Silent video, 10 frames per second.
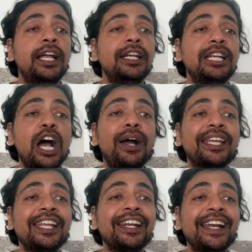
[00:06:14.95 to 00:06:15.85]
Now I
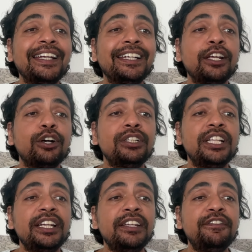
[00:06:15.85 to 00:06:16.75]
can right click on the
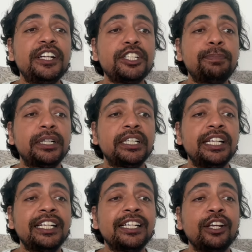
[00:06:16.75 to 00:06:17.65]
refresh button
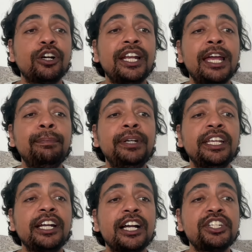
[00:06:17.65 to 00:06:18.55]
and click on empty
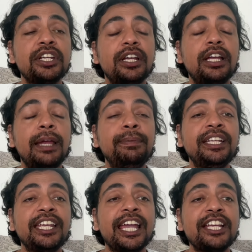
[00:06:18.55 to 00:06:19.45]

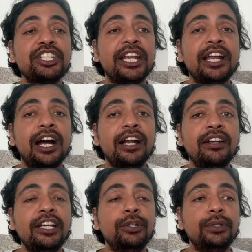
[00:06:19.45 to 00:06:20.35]
cache and hard
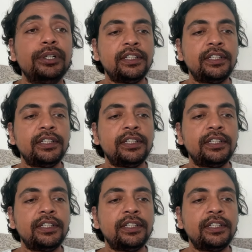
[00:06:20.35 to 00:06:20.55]
reload.